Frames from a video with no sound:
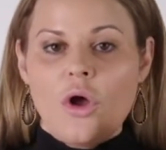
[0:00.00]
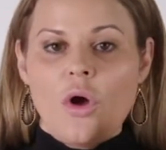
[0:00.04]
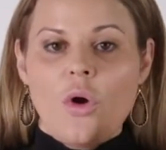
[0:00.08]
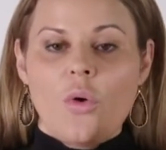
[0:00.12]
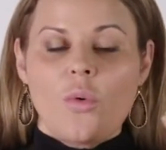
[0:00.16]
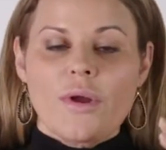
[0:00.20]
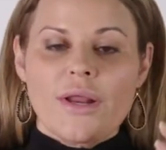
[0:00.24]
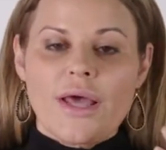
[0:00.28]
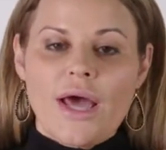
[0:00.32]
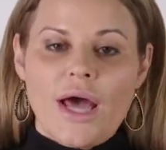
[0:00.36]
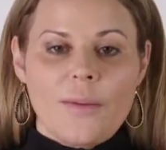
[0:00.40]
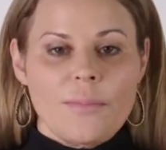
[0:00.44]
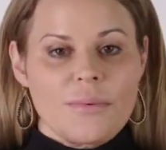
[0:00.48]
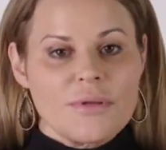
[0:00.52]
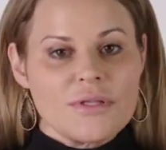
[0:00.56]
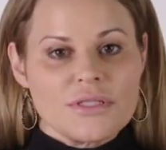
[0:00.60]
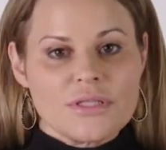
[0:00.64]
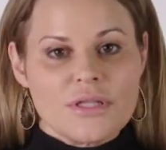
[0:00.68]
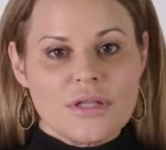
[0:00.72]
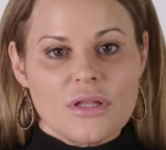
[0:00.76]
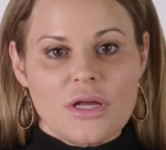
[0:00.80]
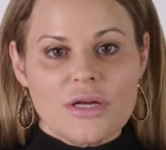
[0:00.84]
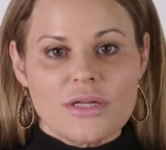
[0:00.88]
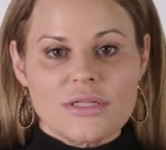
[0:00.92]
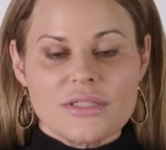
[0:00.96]
What happens
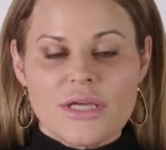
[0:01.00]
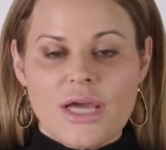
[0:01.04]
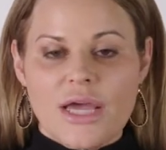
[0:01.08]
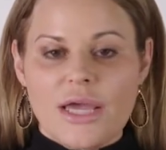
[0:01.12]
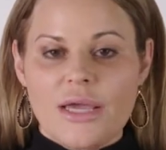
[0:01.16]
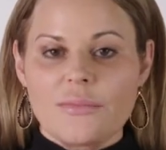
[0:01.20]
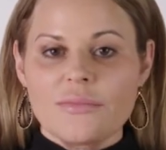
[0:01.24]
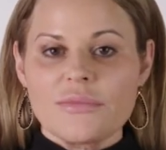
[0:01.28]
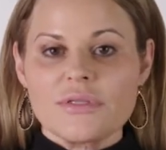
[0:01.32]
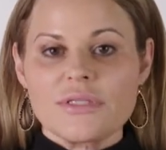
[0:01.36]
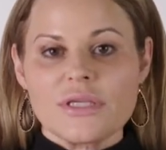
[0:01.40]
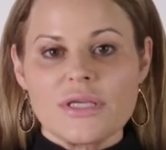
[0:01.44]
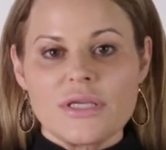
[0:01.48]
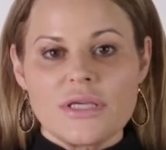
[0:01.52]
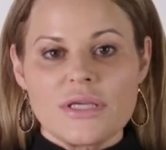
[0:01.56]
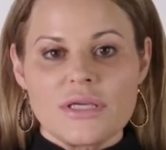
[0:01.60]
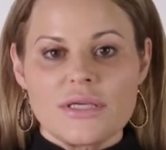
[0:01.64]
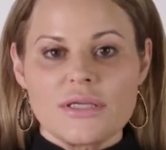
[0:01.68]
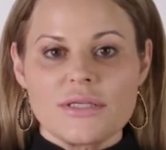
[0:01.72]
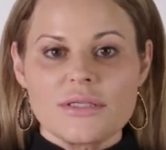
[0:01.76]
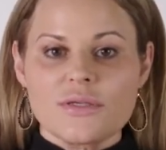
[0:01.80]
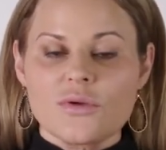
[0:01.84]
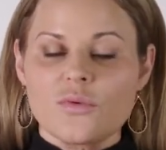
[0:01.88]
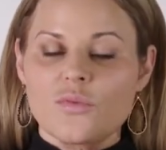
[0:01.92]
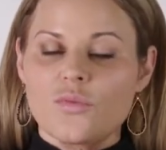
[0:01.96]
a lot of times
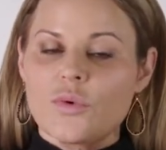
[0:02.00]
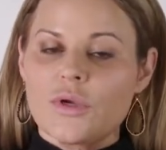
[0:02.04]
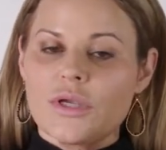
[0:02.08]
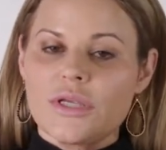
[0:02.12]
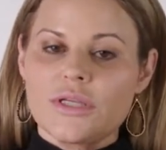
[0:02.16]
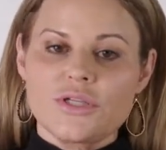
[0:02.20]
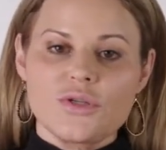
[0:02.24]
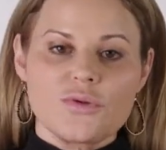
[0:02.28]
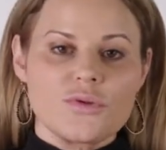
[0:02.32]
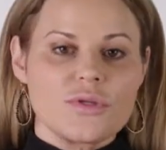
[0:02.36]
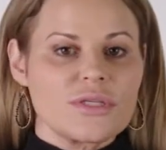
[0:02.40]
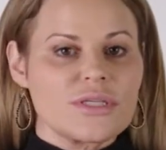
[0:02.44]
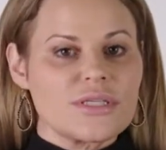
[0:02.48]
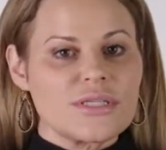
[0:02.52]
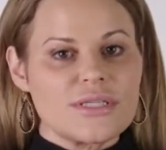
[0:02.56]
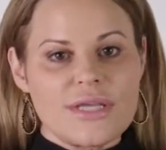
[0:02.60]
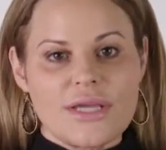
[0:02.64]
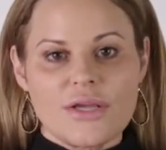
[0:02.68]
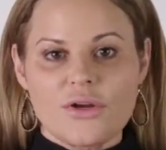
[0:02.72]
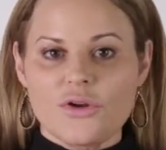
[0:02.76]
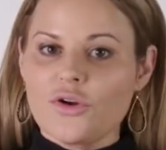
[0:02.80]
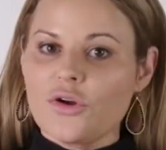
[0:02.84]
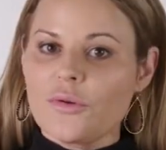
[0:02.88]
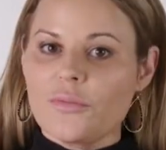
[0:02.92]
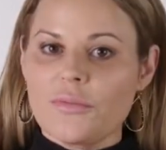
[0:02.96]
is we do the
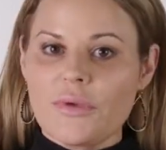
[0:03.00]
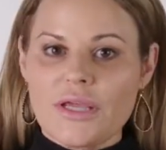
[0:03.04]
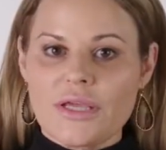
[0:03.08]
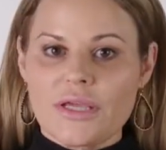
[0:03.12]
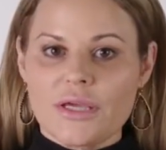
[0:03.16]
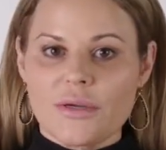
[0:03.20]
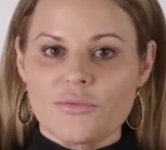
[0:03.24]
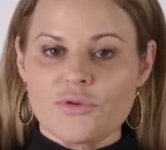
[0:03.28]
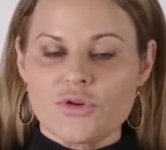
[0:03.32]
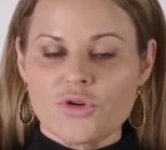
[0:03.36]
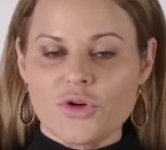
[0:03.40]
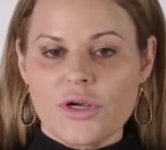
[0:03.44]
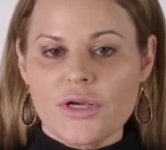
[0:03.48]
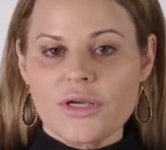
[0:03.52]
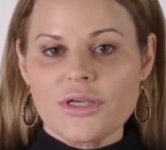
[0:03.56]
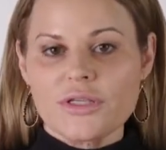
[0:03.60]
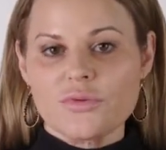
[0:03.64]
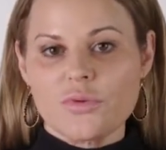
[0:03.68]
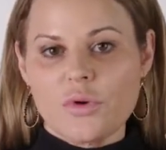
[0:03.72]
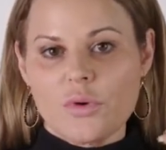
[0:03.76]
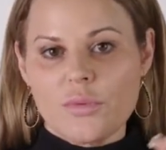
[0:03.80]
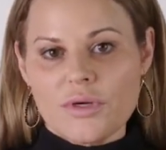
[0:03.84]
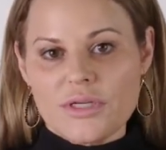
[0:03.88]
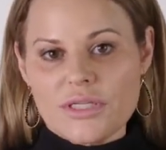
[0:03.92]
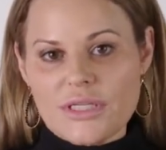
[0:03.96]
standard makeup tricks
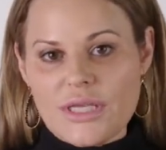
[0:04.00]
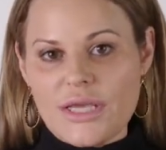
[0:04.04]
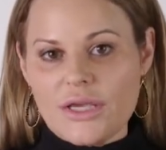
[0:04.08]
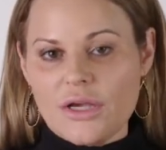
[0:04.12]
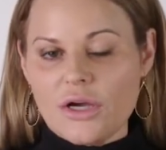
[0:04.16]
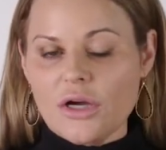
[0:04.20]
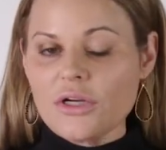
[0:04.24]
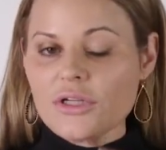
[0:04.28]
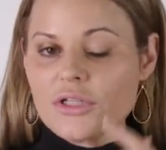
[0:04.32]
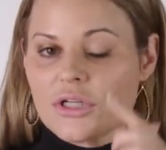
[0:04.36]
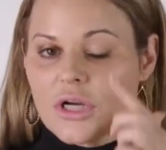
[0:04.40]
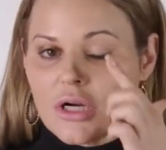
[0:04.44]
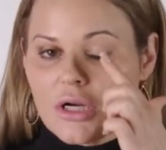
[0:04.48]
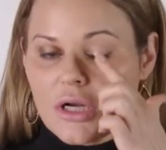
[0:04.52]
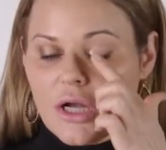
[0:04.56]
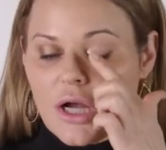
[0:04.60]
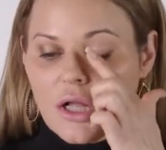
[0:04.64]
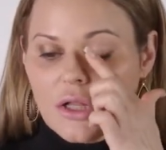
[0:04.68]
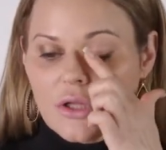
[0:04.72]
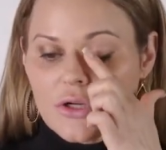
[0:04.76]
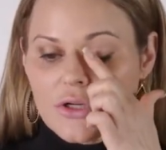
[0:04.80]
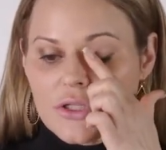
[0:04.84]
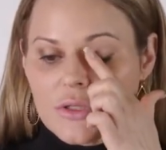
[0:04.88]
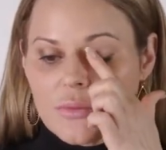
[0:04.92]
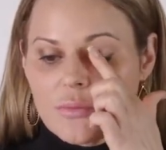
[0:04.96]
where we take our dark
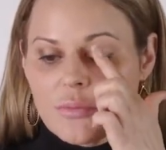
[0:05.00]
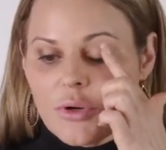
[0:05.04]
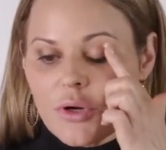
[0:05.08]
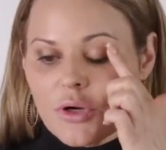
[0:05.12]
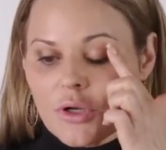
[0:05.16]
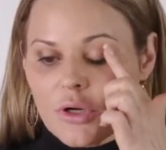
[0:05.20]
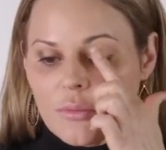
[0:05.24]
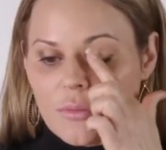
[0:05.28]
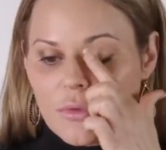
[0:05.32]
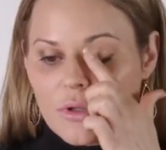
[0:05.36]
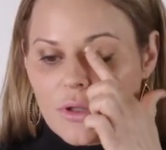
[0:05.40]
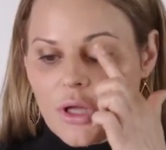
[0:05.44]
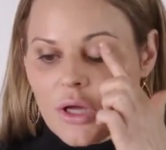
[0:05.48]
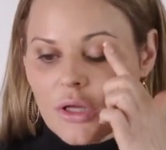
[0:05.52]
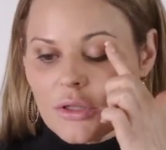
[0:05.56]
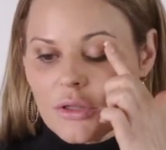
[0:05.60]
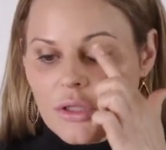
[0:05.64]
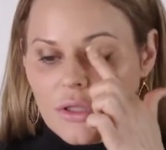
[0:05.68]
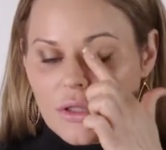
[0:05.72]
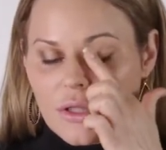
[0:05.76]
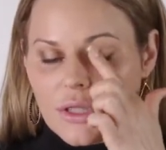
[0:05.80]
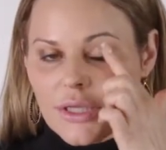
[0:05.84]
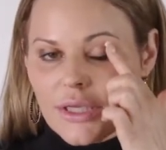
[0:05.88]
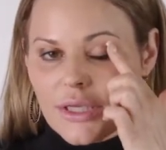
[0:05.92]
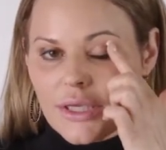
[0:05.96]
colors and put them along
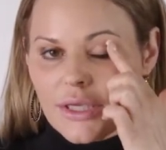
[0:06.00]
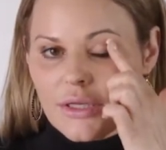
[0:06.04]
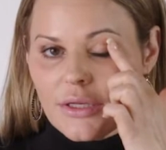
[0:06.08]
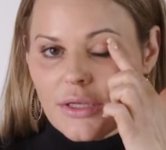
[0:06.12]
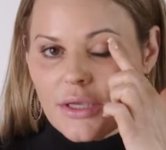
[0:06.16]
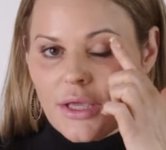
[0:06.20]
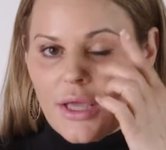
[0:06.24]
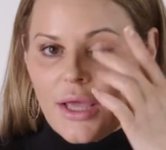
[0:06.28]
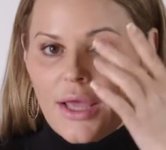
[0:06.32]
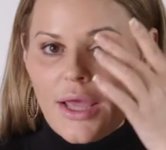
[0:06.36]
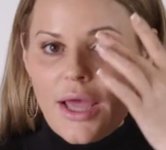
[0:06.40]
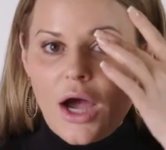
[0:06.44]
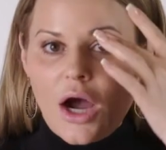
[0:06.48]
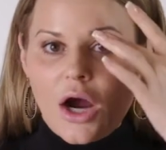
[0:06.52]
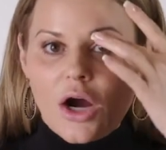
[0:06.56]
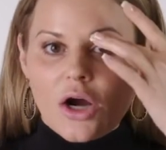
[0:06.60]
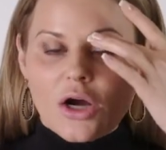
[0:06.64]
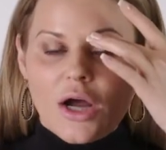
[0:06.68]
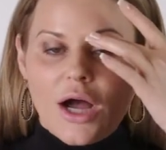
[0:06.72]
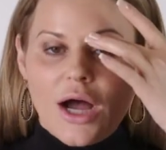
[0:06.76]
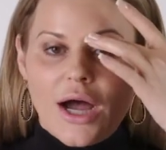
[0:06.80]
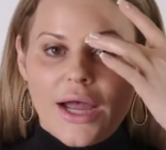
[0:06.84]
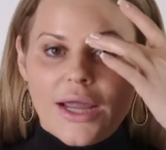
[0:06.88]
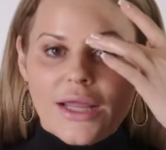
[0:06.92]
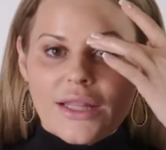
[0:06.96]
the lid, our
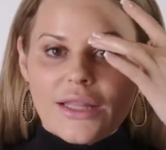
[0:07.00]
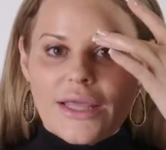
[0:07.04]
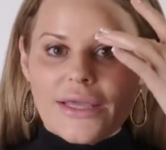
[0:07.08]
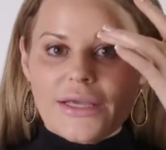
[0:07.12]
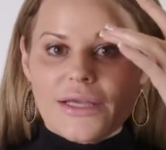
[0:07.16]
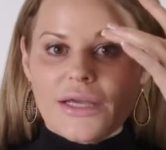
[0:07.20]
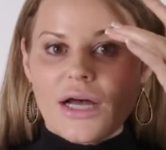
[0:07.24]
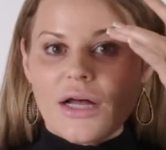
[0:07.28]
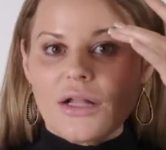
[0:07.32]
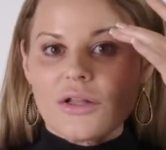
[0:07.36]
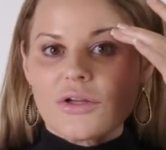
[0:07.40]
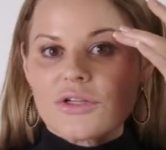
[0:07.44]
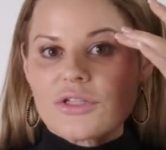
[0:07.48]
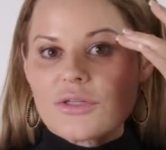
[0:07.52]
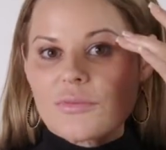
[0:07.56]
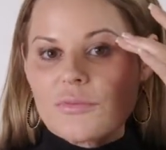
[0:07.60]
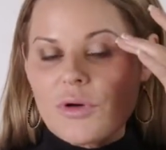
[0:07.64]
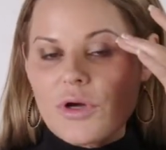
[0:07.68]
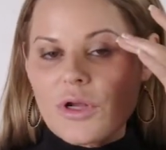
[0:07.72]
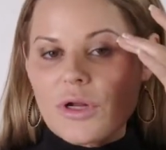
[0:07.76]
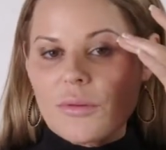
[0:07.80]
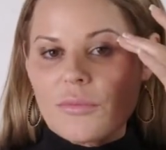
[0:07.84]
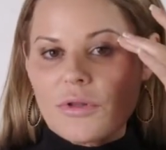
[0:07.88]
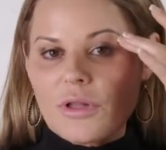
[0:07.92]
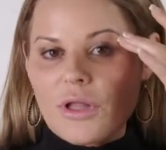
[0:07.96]
highlight colors and
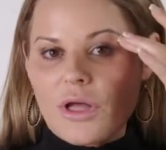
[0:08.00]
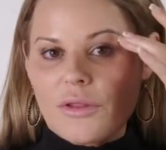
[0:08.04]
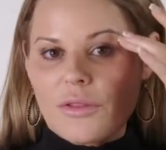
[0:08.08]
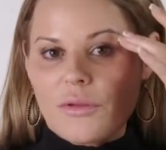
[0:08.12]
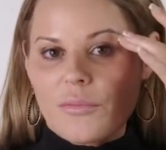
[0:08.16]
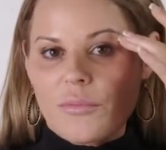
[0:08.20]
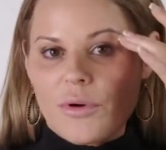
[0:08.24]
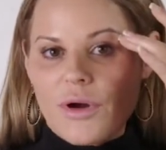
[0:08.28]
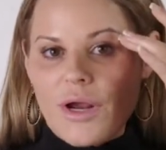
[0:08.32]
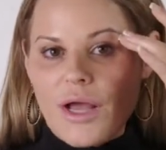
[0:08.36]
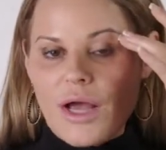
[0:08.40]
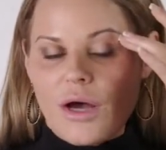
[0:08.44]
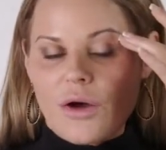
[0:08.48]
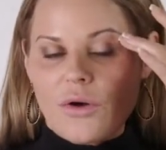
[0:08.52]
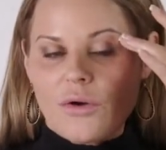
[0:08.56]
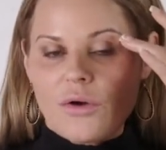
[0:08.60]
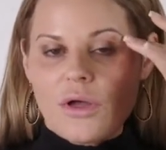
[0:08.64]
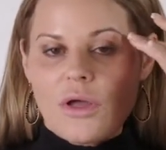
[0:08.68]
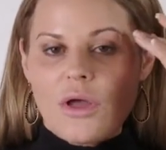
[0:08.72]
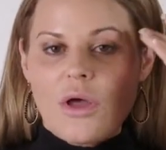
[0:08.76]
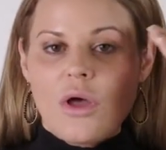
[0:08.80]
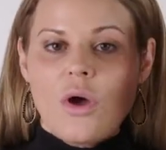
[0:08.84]
put them along the brow.